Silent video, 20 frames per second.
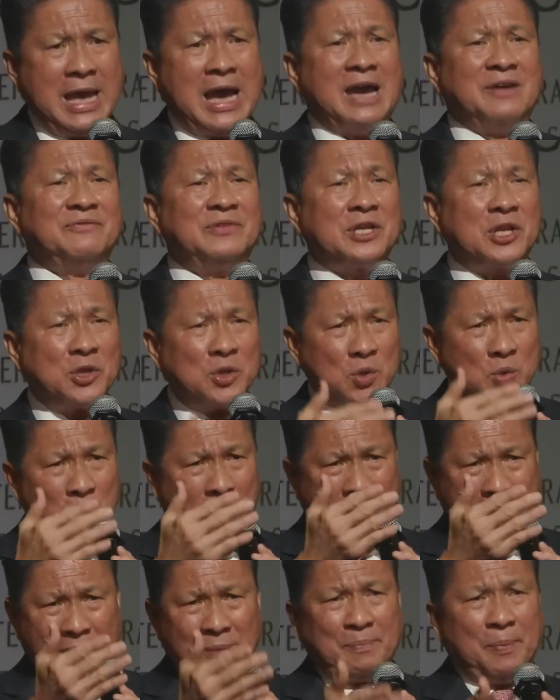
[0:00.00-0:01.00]
And with the
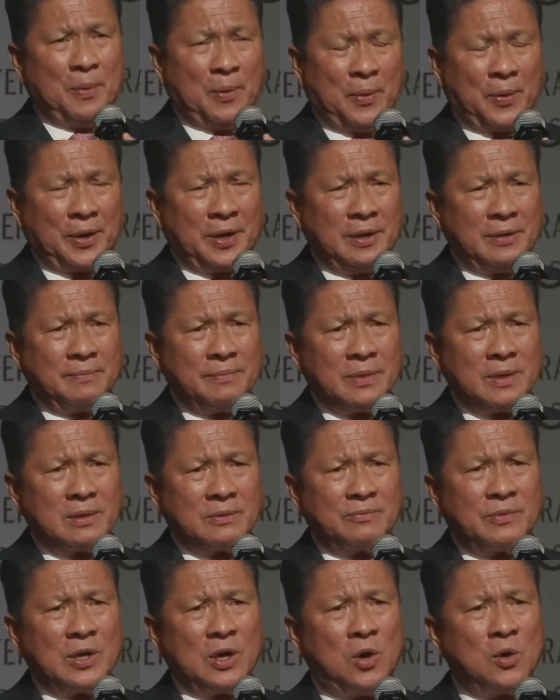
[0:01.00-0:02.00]
new airport,
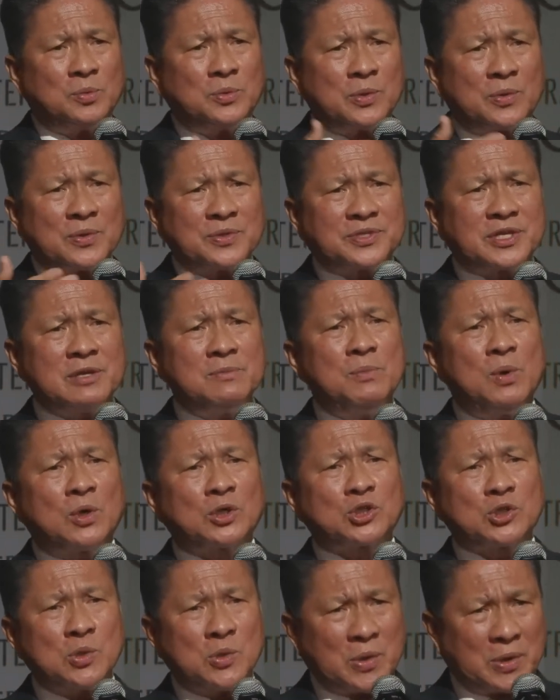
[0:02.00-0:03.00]
we hope to receive
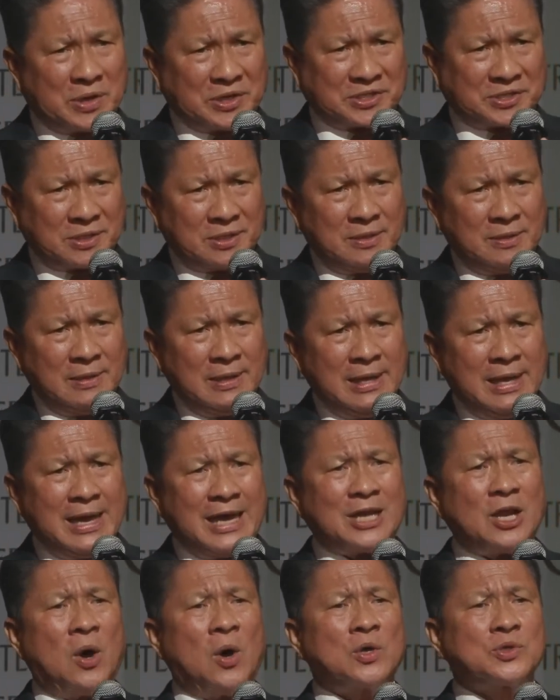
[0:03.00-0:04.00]
more tourists
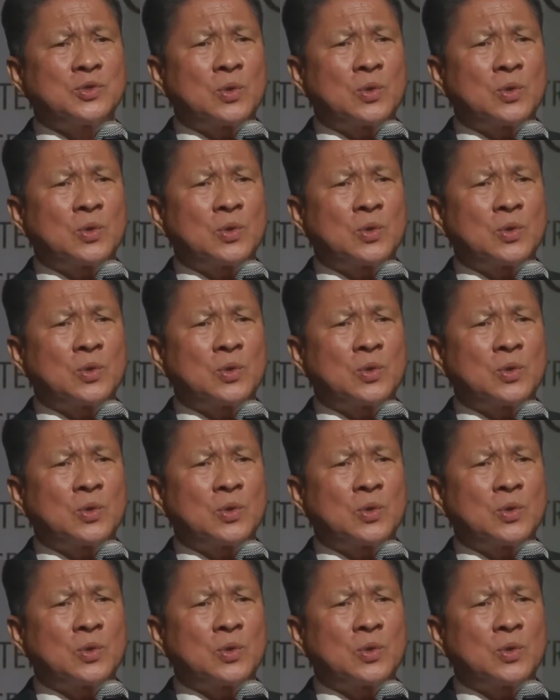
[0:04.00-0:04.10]
and also